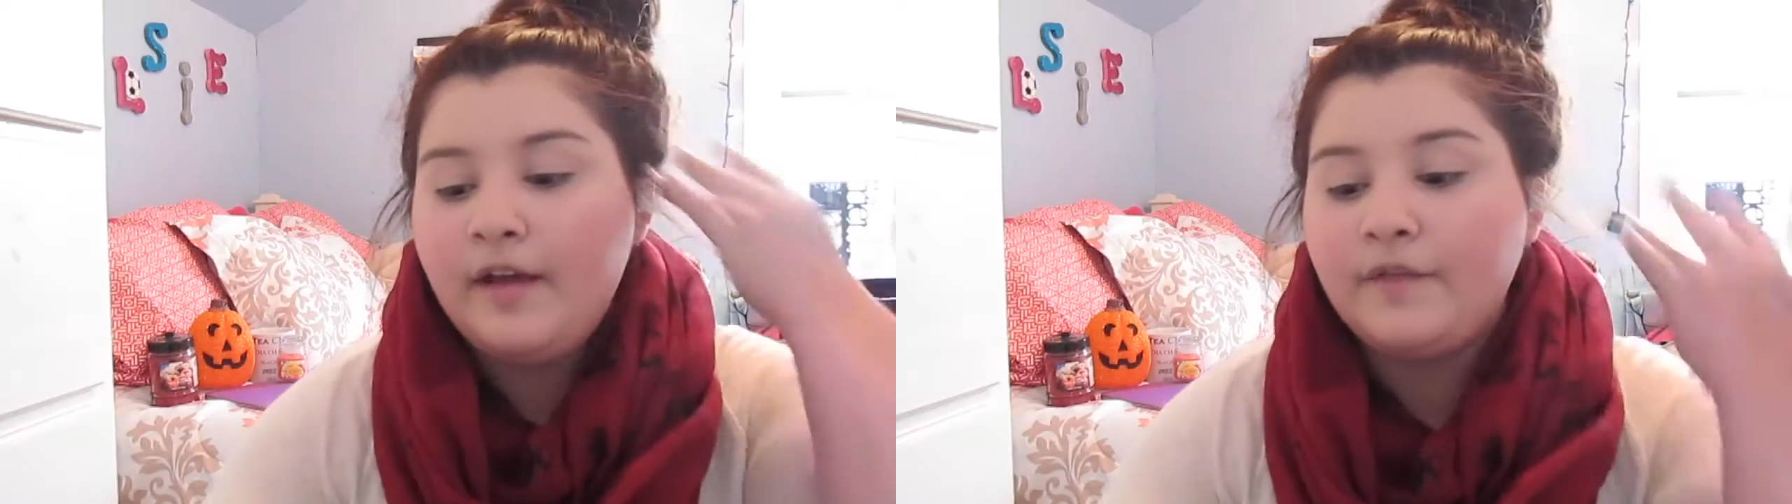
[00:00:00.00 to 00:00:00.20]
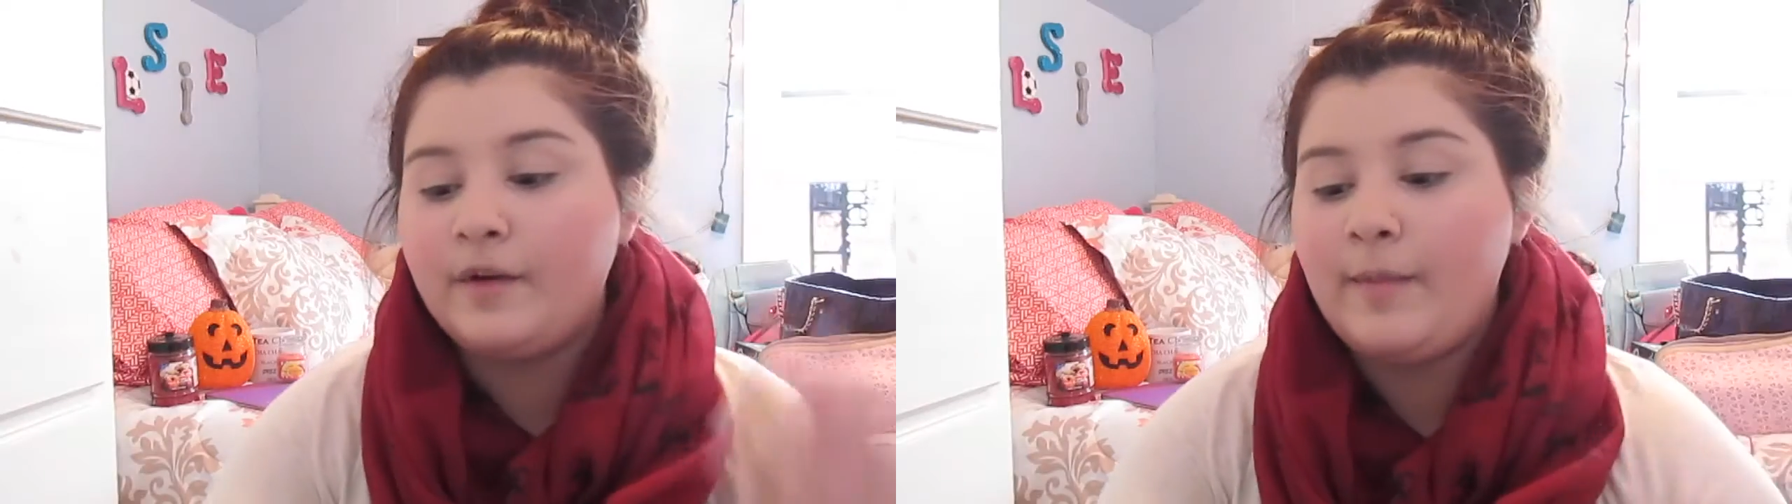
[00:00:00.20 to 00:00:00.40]

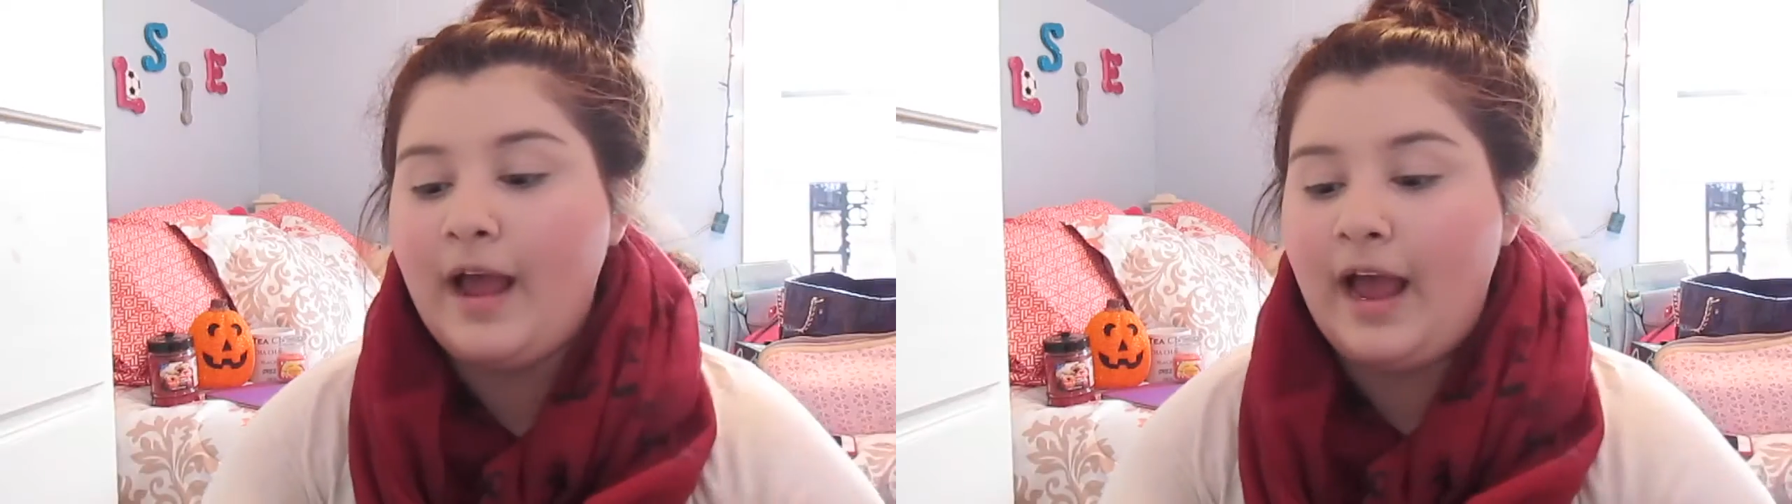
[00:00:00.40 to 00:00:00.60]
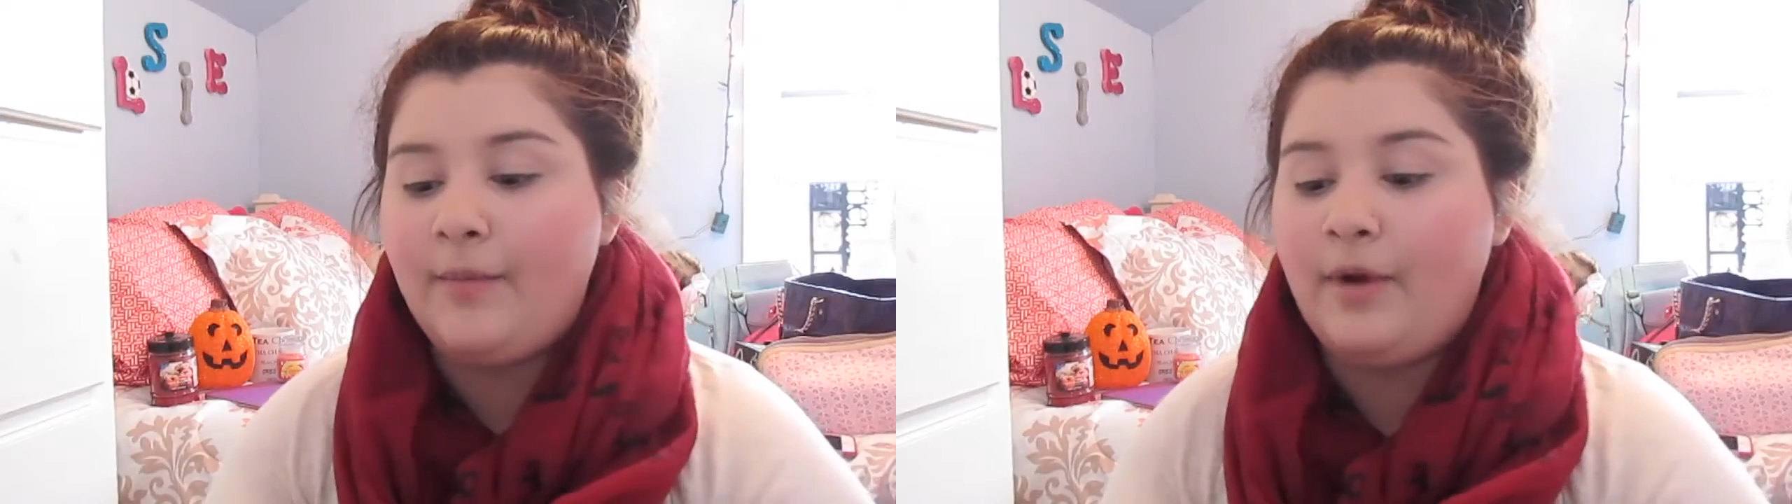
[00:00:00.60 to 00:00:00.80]
For
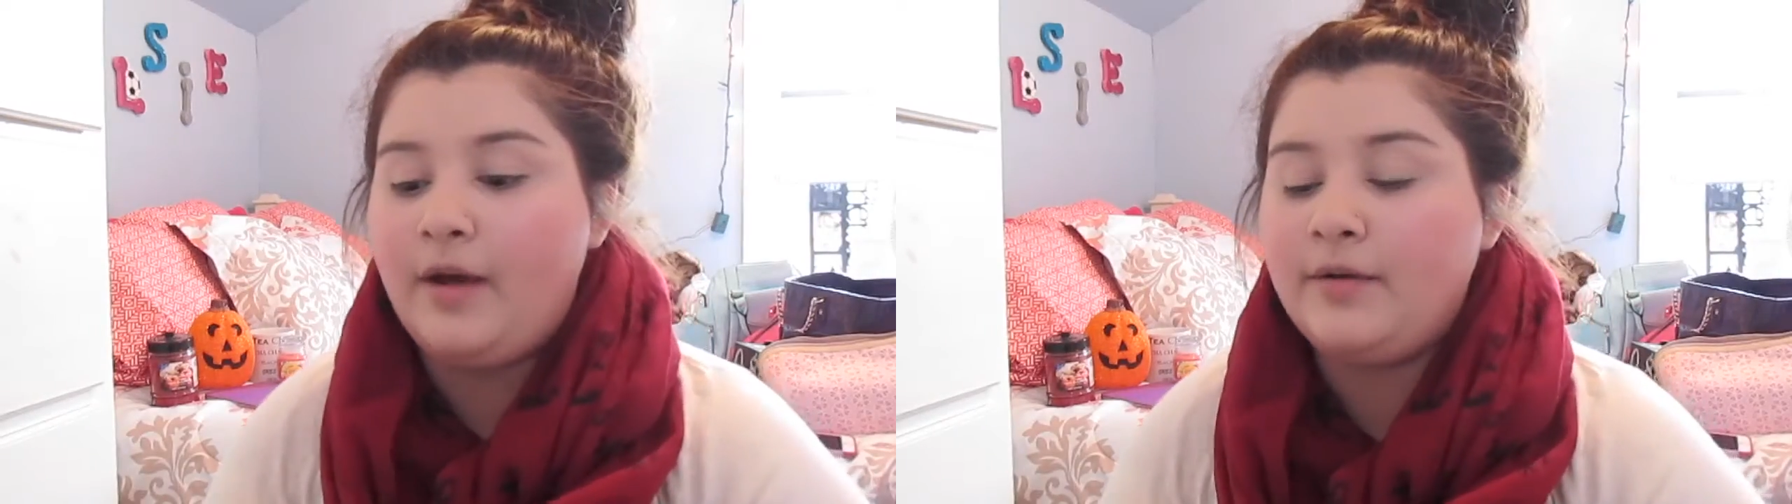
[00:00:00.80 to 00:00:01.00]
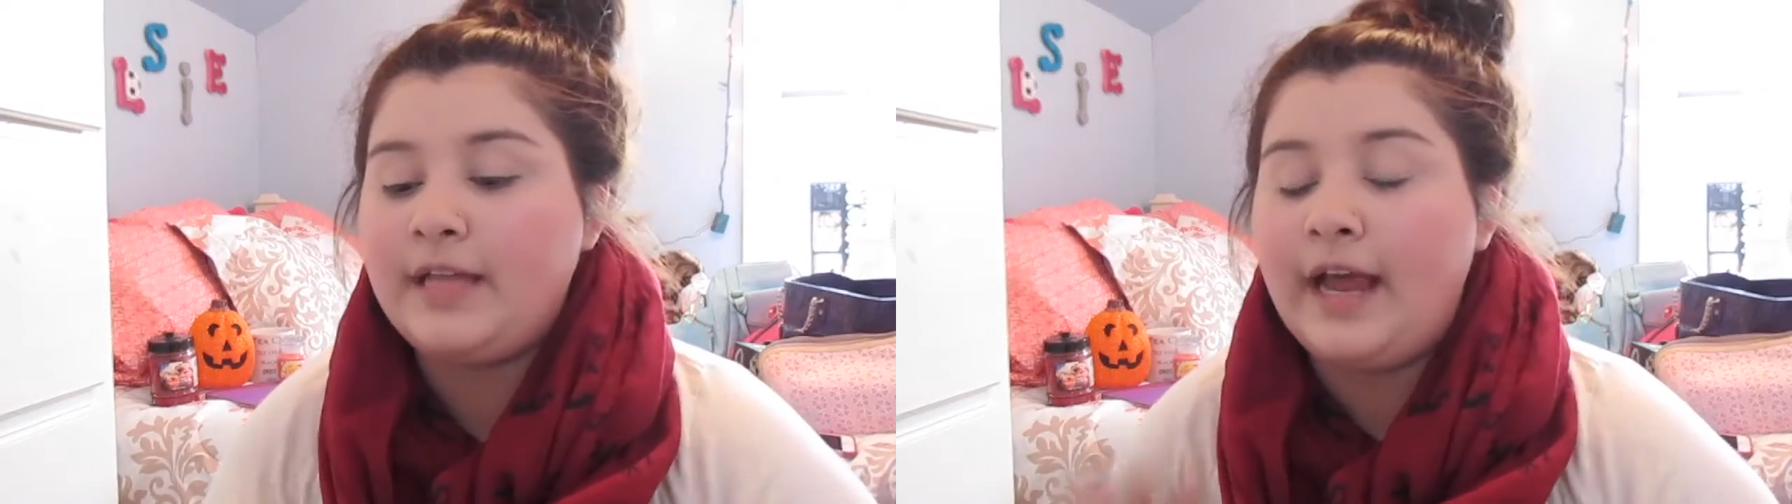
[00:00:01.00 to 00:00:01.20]
my
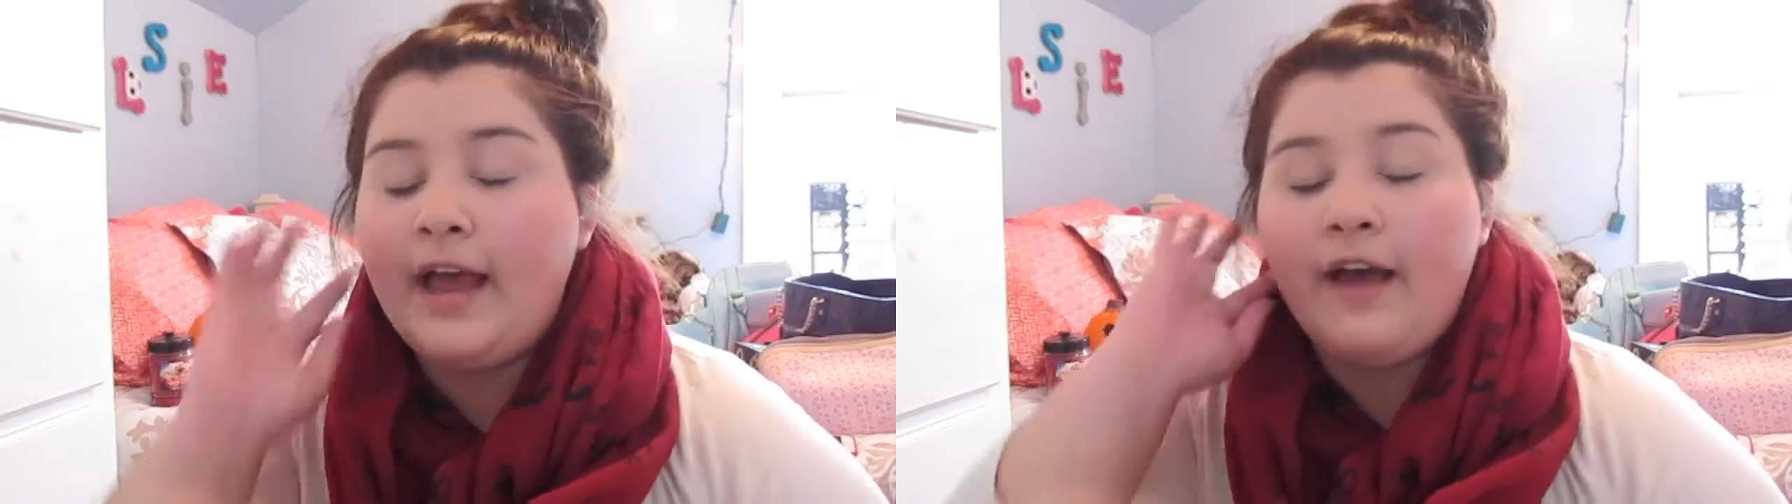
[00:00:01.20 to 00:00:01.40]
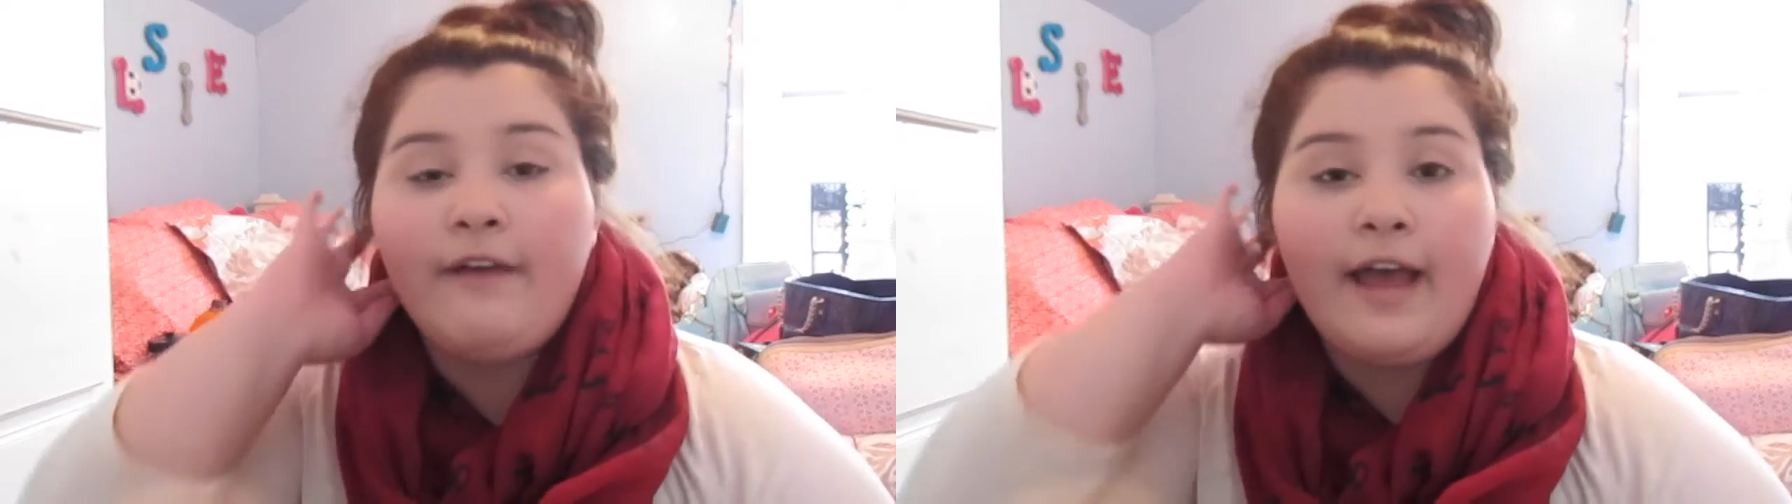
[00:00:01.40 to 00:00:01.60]
eyebrows, I have